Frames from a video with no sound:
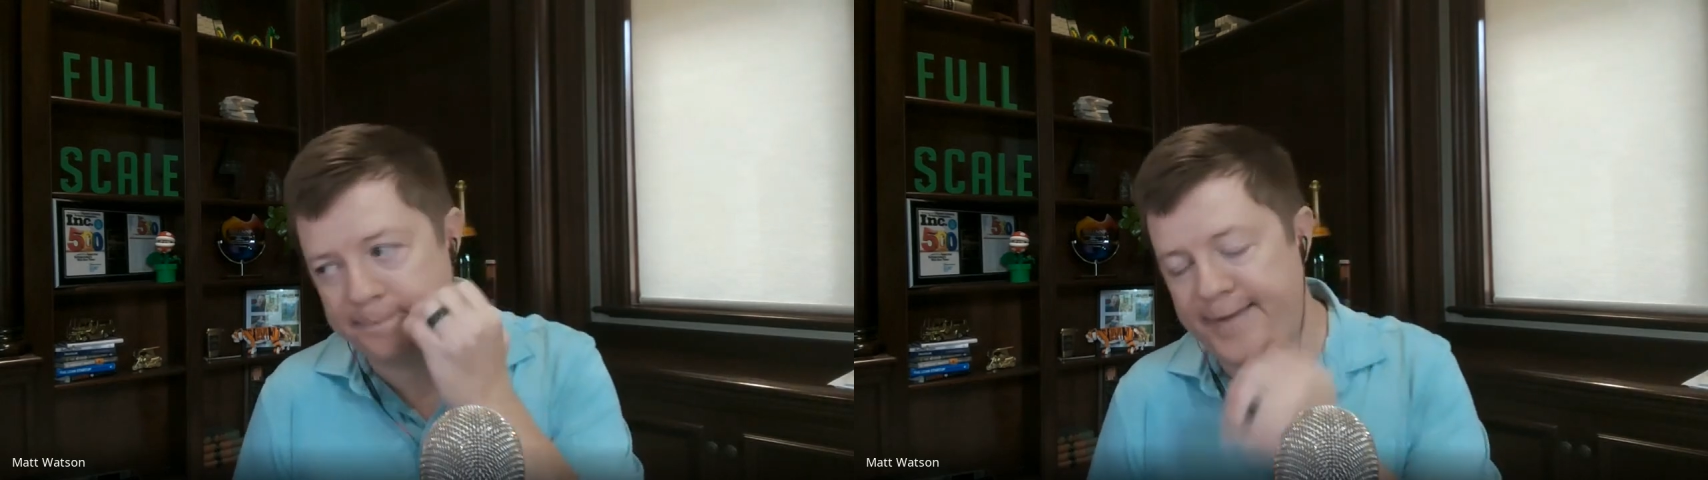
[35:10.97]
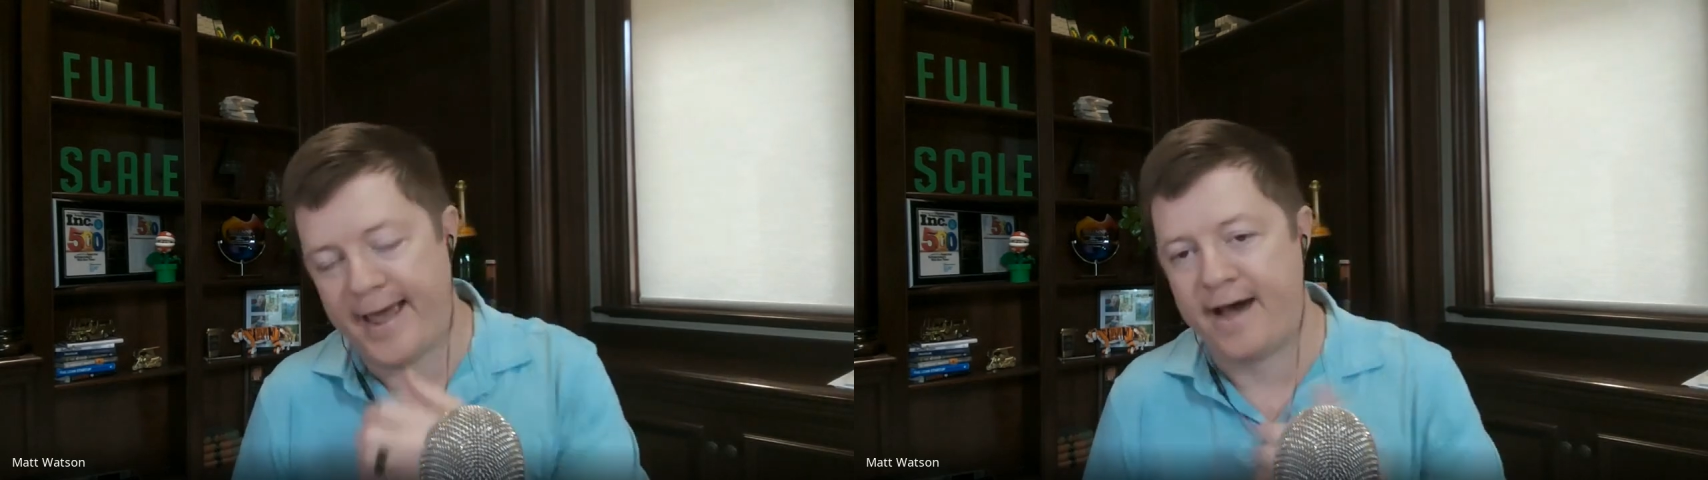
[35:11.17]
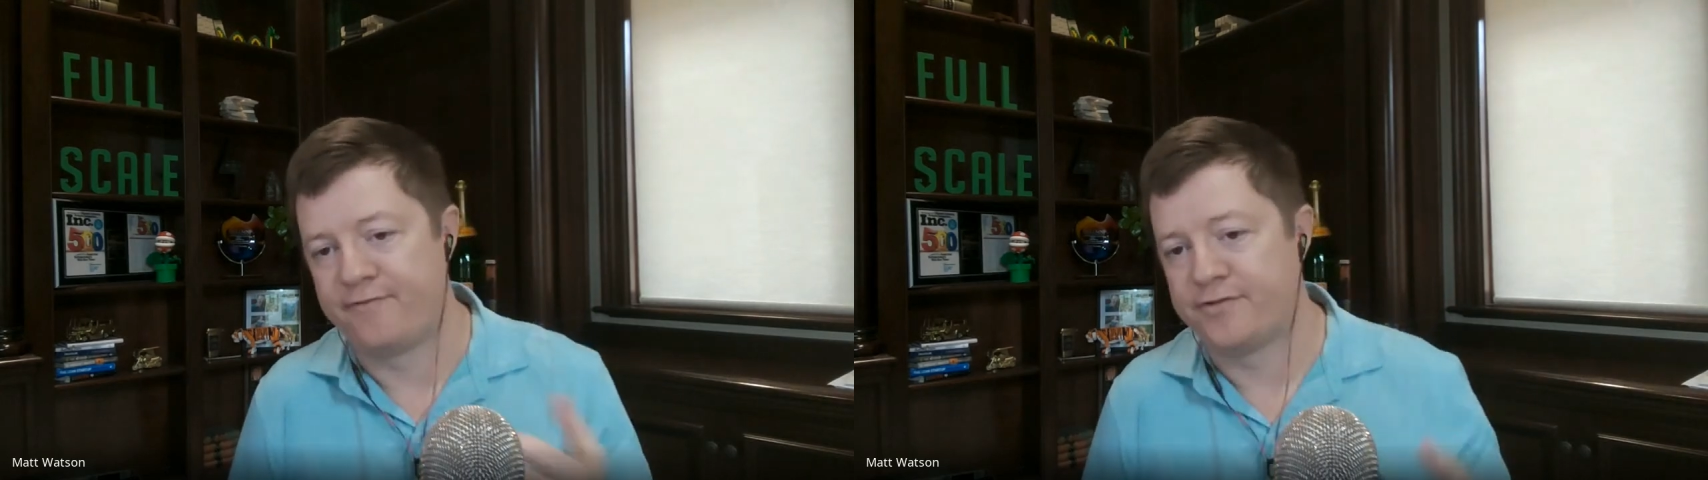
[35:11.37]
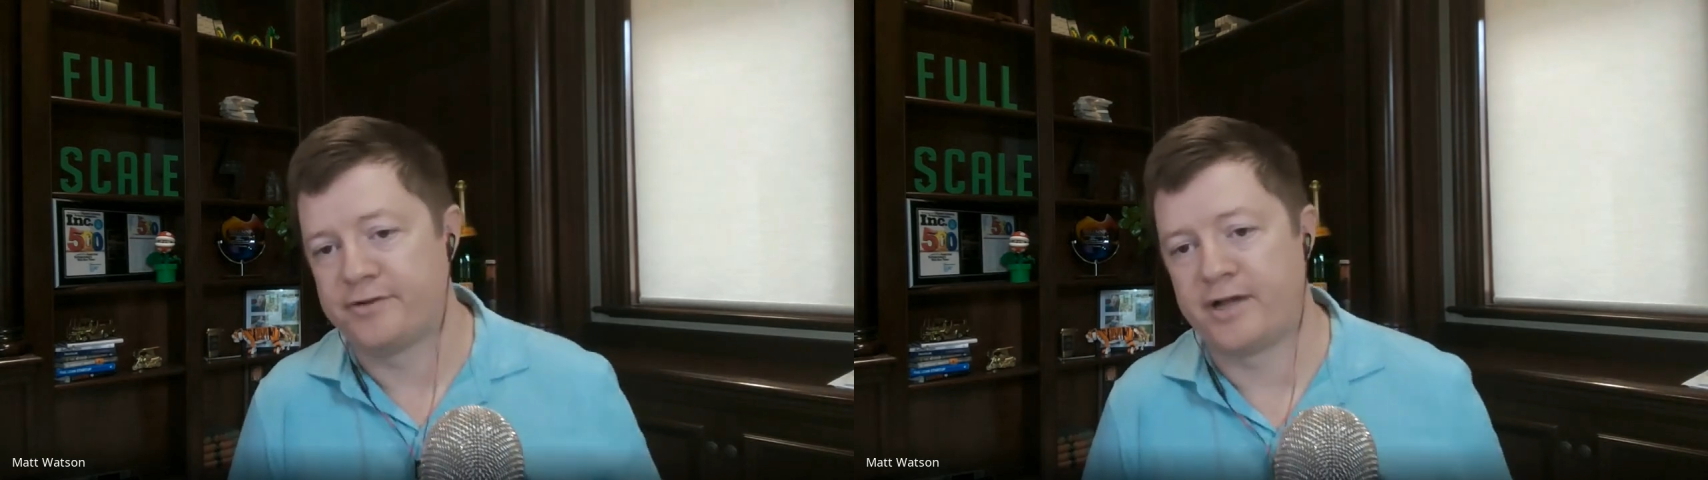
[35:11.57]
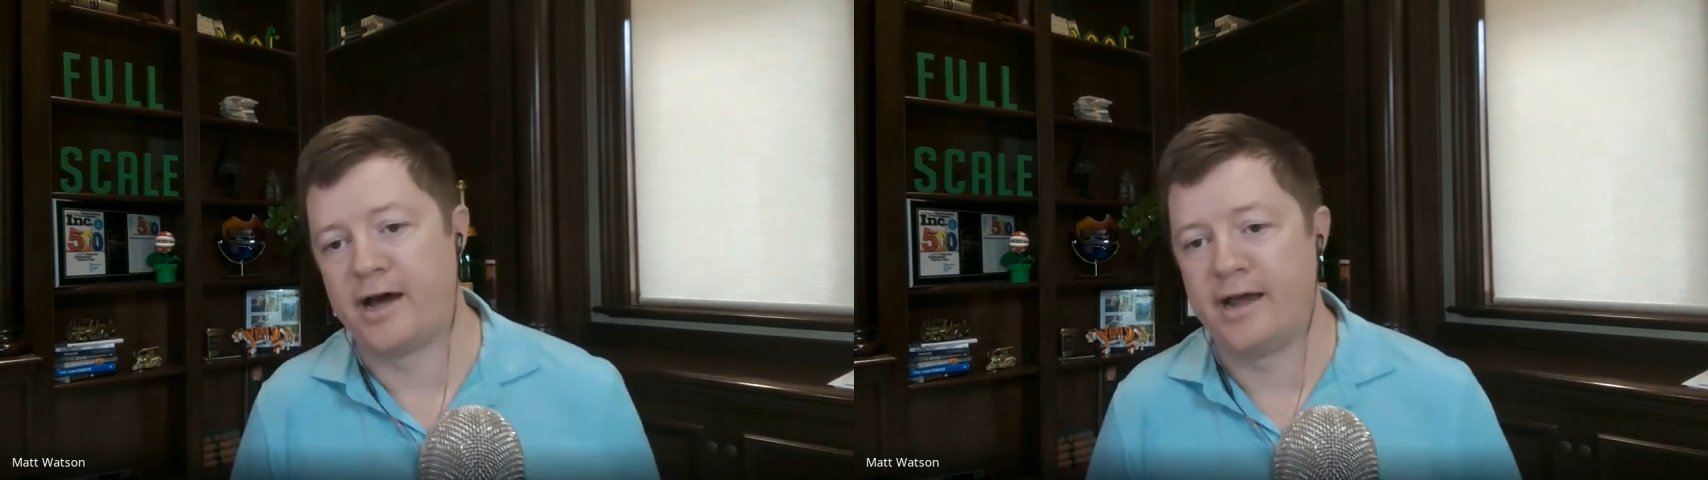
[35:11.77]
half of
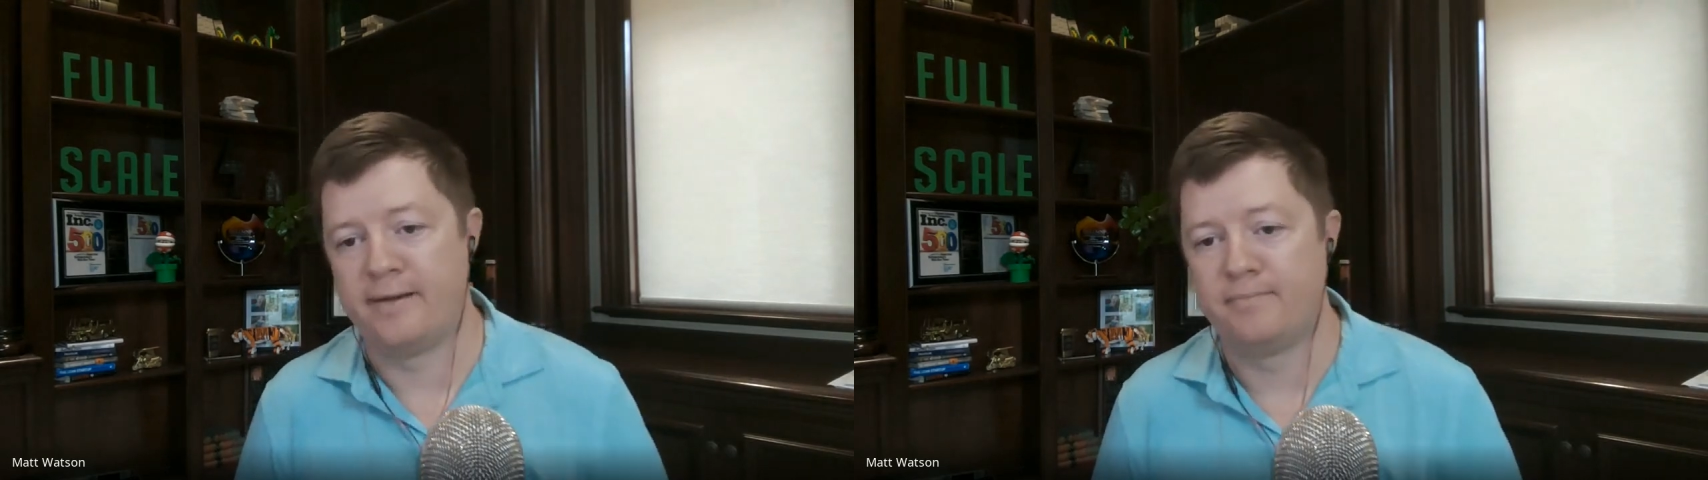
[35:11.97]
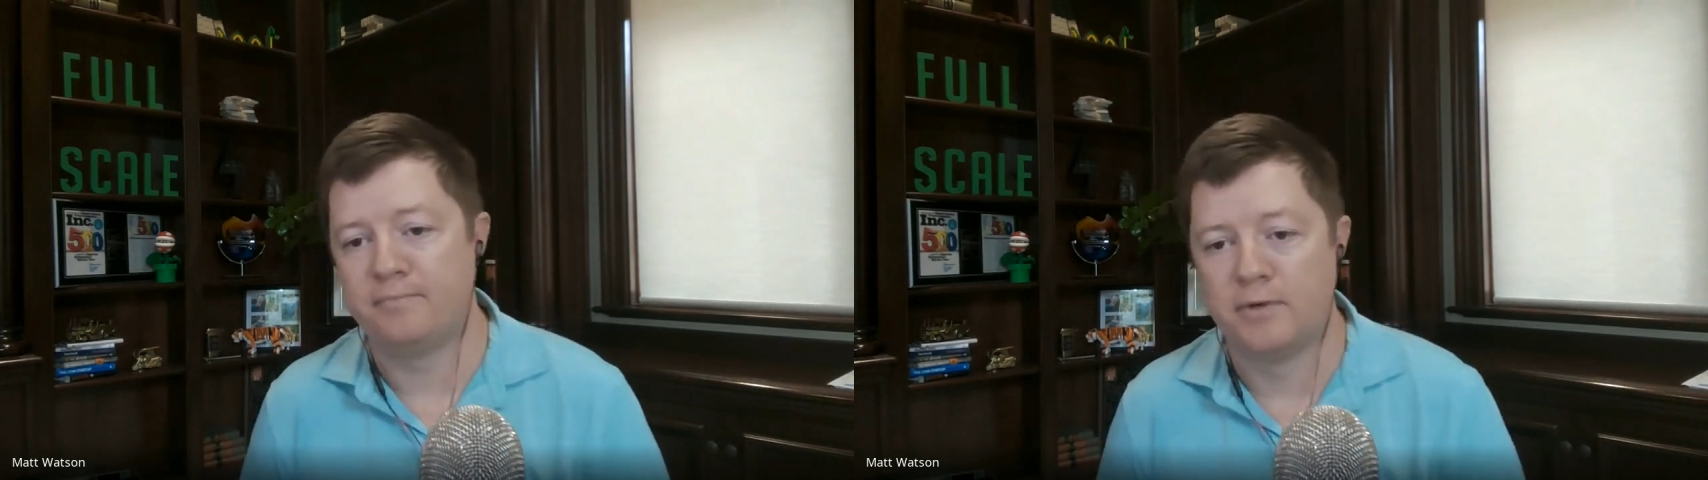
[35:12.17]
their time,